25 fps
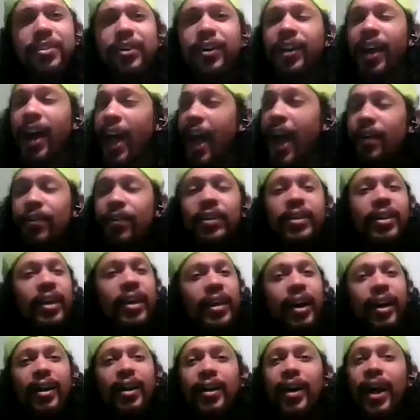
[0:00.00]
good. I haven't
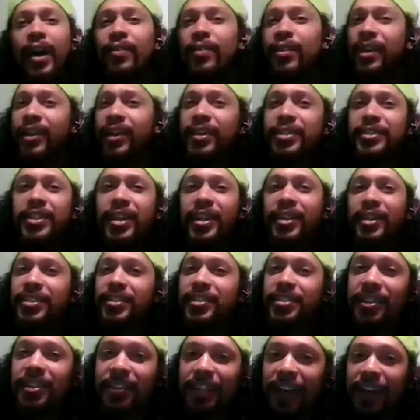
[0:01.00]
got a chance to
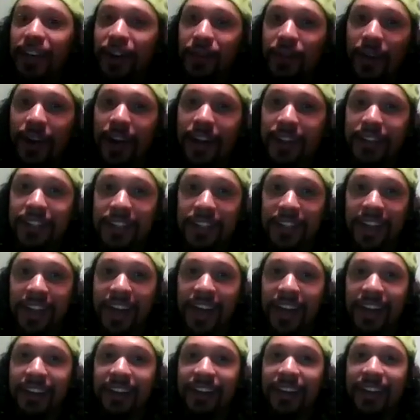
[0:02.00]
sit down and watch it
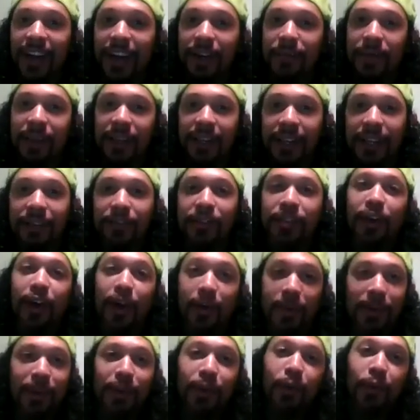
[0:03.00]
yet. I mean, even though
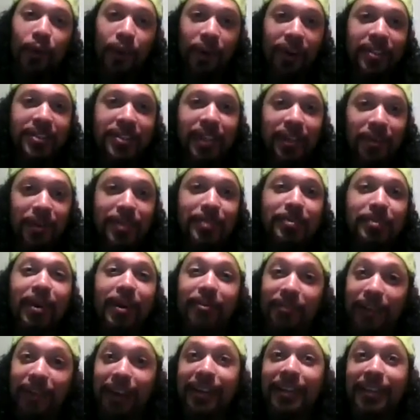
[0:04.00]
I'm in a quarantine, what's my
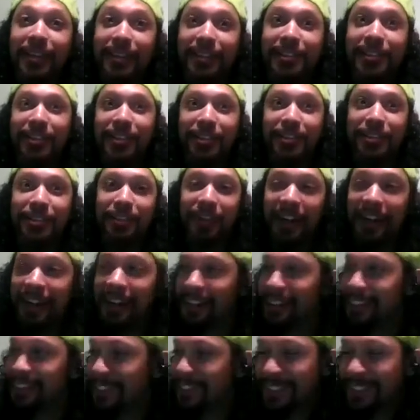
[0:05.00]
fucking excuse, right?